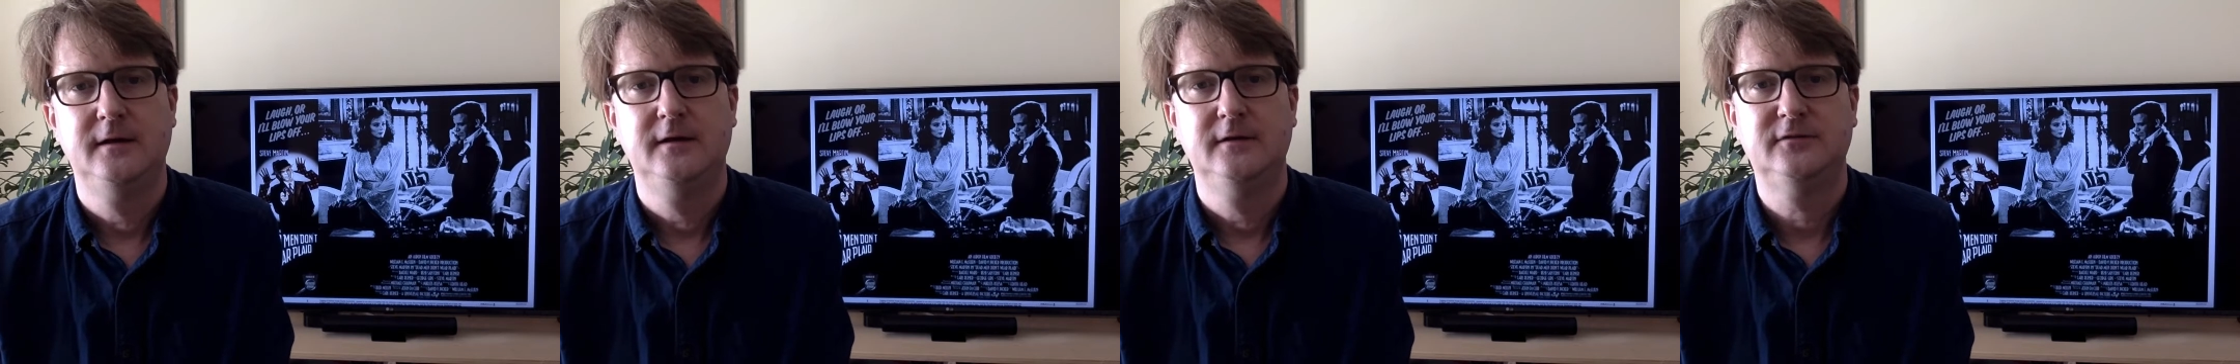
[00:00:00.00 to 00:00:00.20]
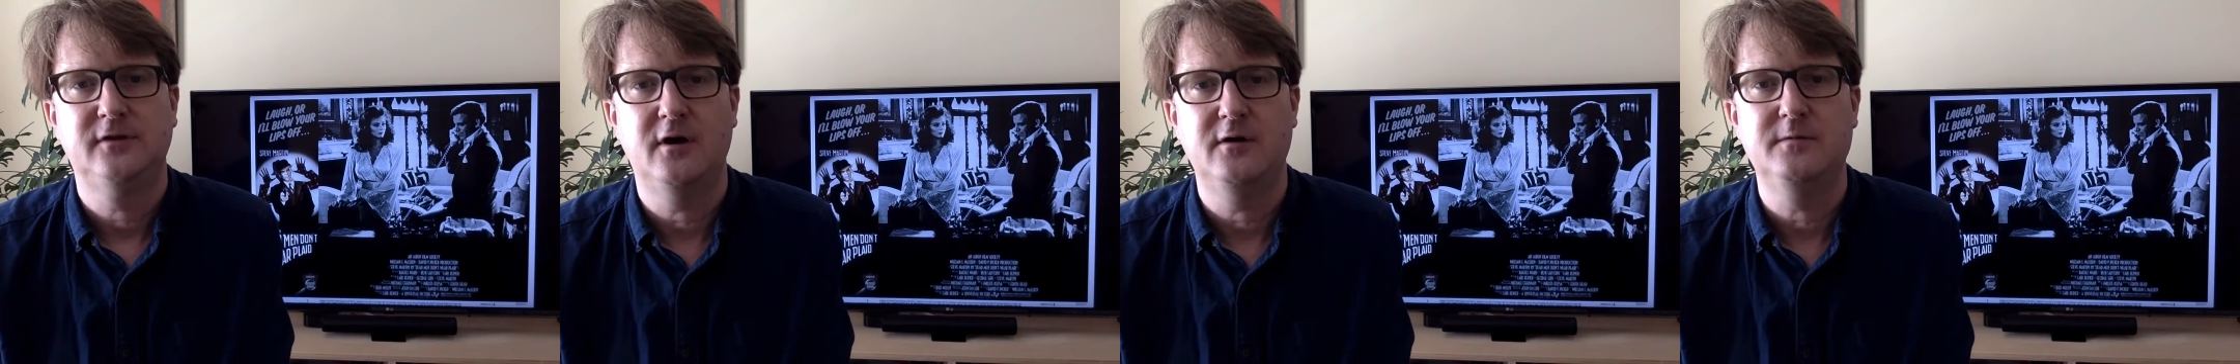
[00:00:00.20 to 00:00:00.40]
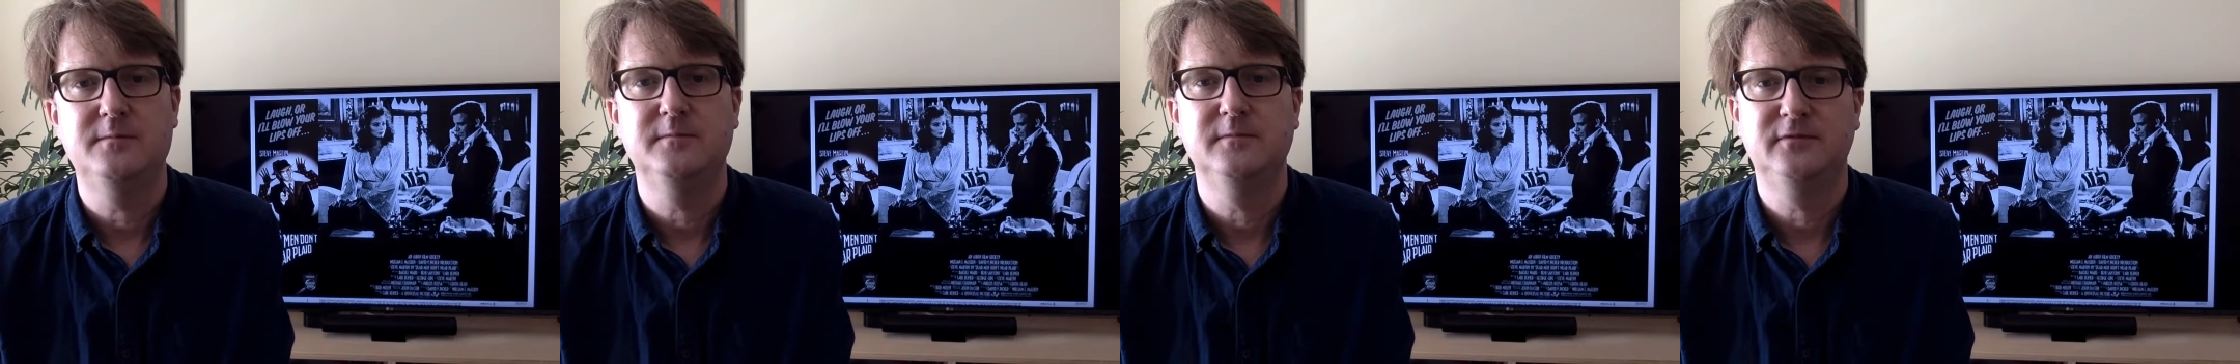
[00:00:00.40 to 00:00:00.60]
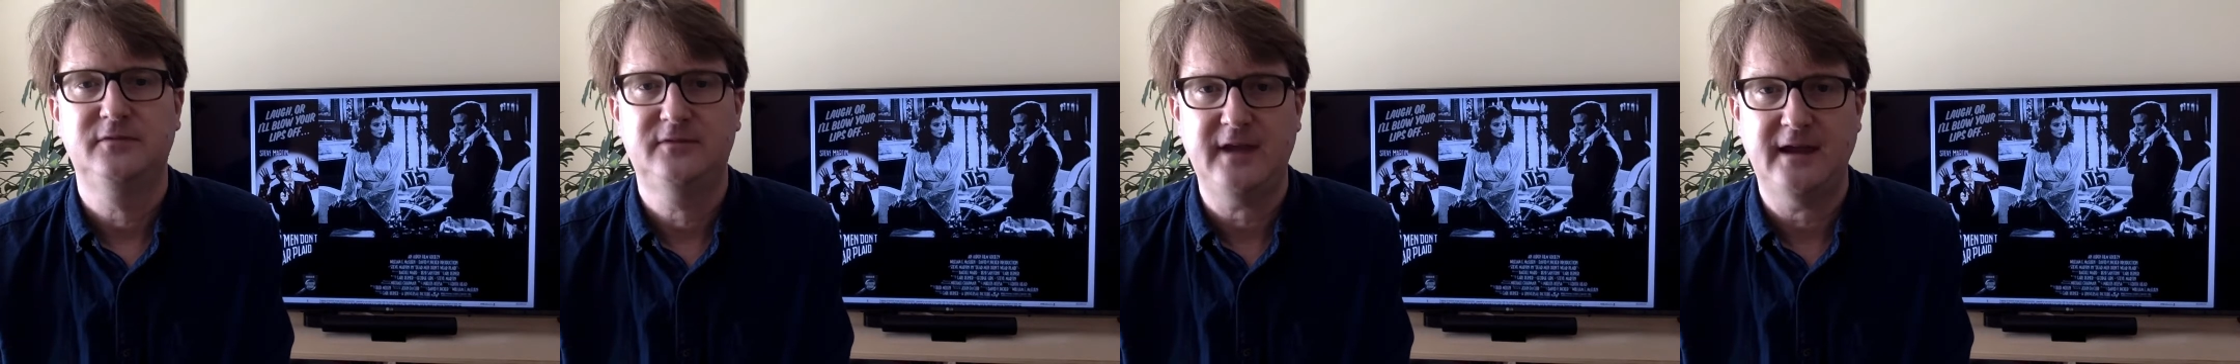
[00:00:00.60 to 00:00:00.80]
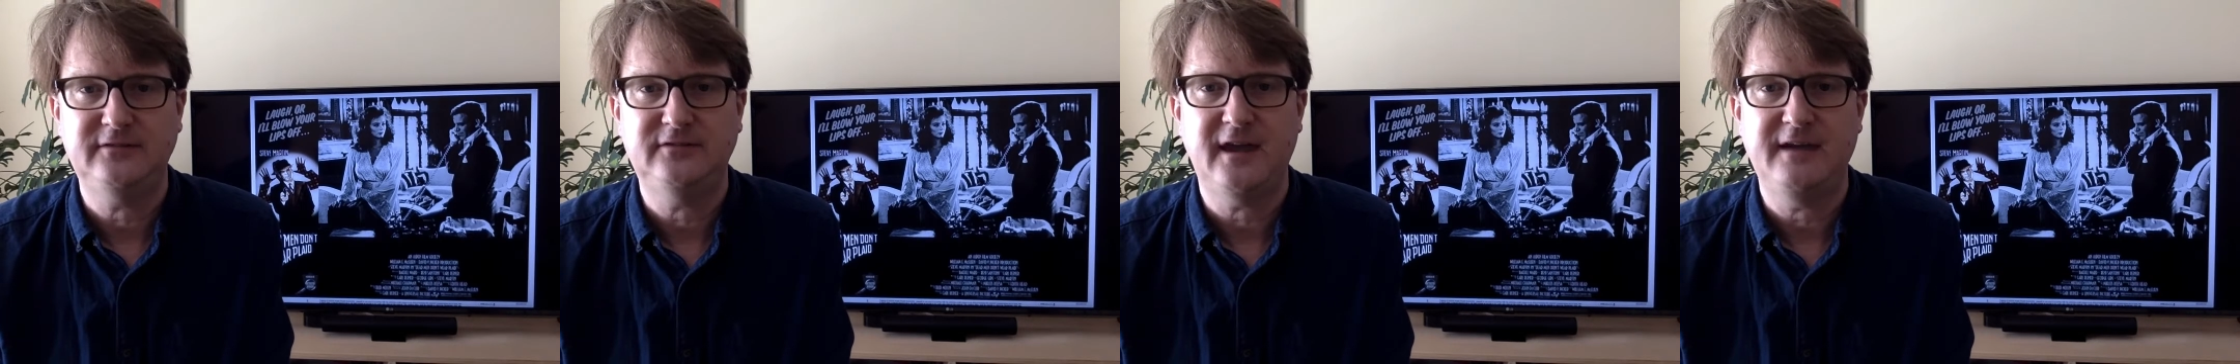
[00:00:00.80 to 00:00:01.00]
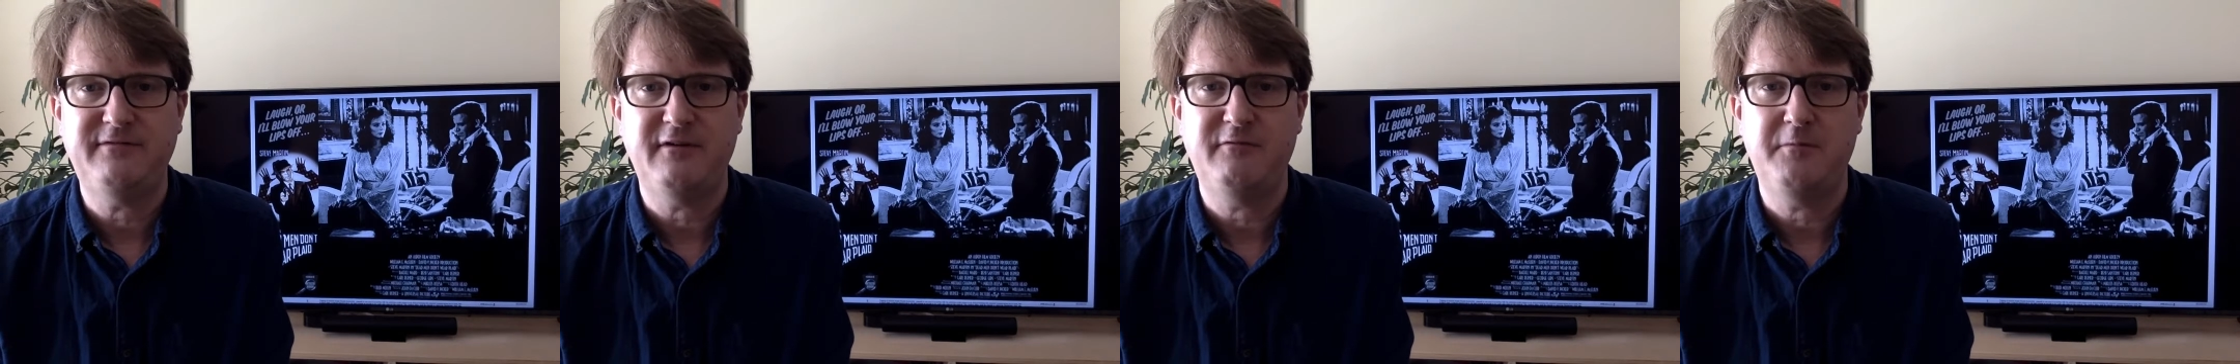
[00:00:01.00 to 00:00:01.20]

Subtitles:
So stay safe,